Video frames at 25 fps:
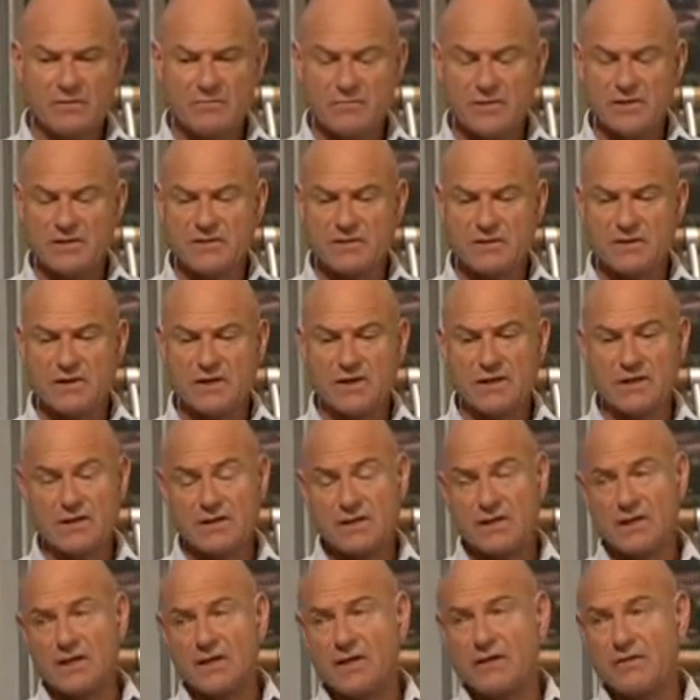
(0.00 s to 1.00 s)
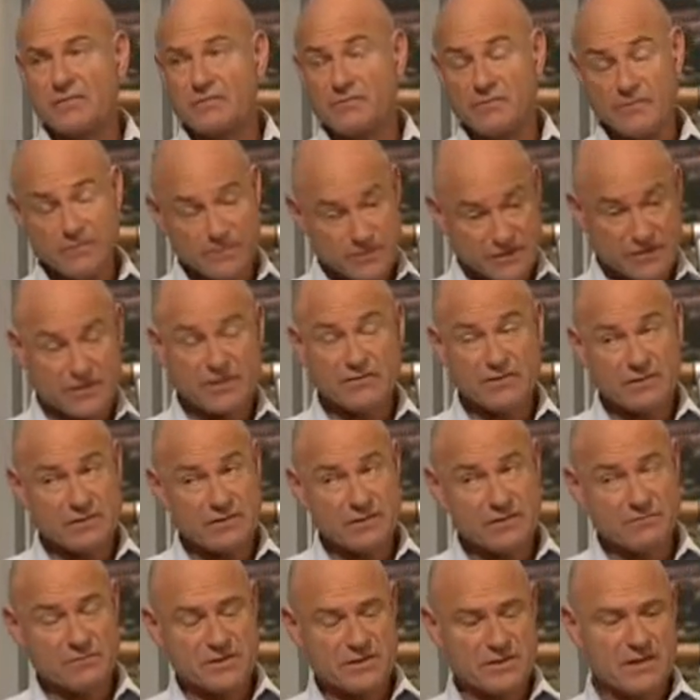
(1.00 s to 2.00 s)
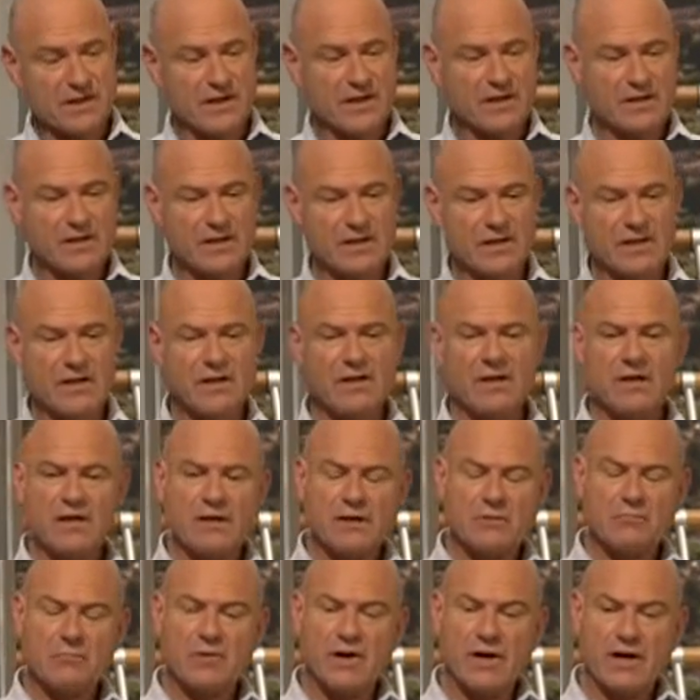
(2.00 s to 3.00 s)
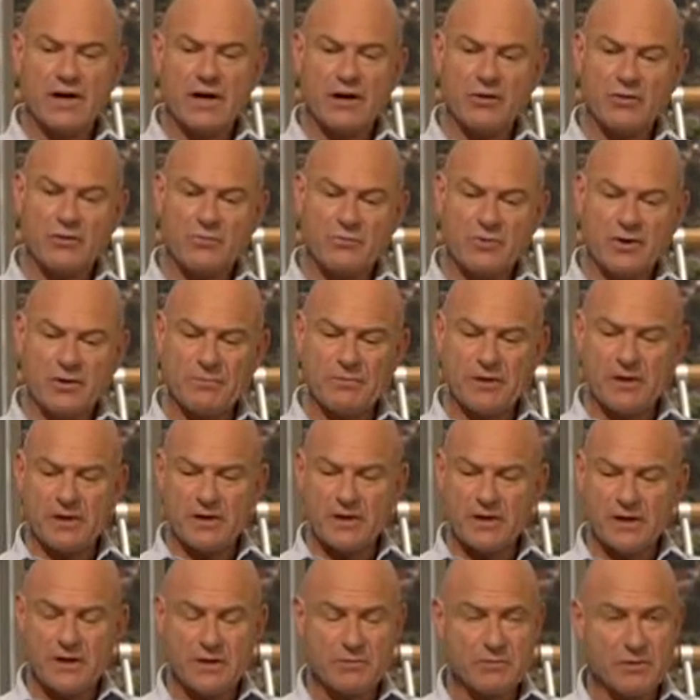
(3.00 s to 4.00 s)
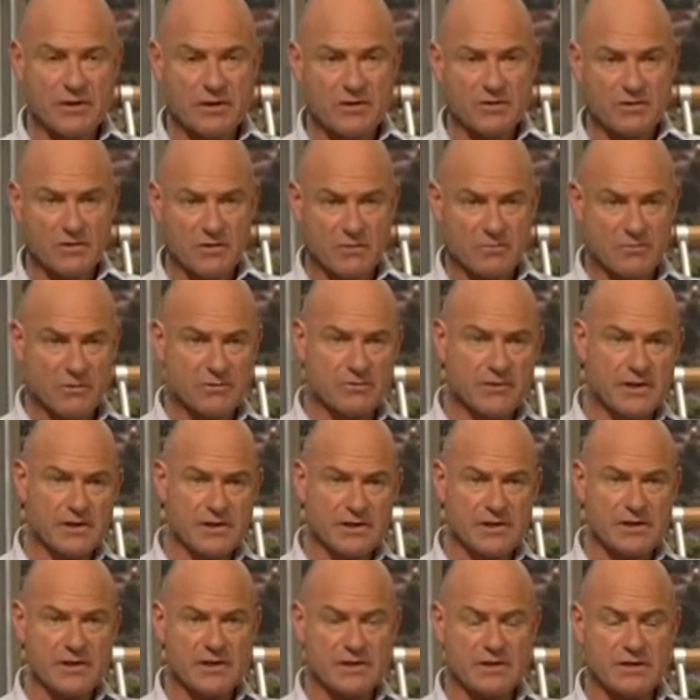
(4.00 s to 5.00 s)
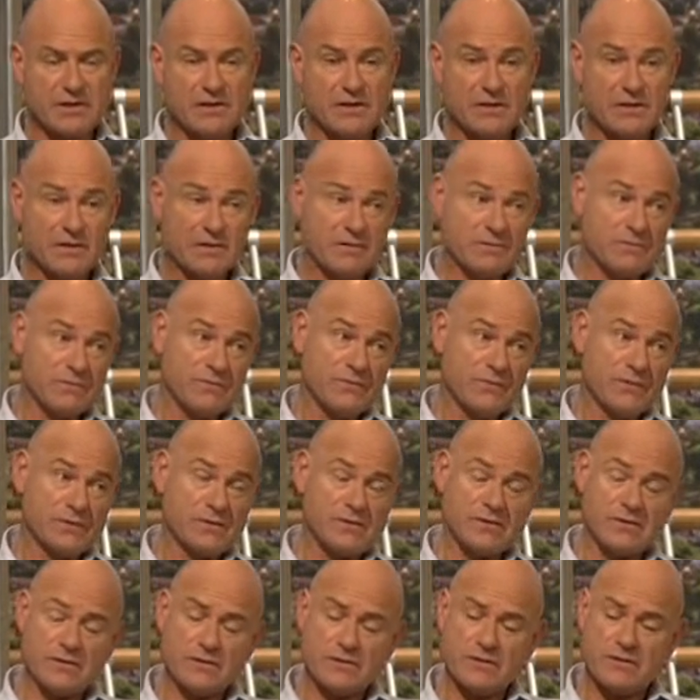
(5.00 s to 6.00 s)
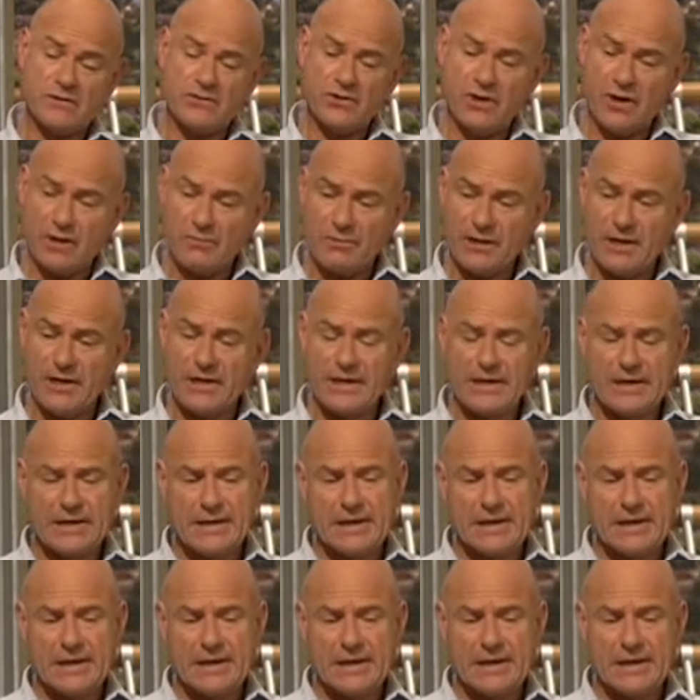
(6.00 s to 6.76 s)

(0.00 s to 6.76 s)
misguidedly, seriously misguidedly, by our Premier League, but not permitted in, for instance, Germany.